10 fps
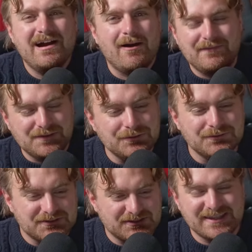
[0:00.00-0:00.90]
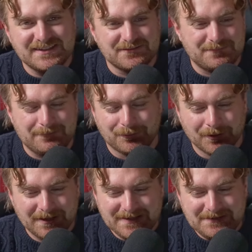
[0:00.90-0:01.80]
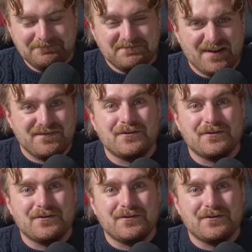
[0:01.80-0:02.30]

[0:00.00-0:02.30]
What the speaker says: however you see this, and people are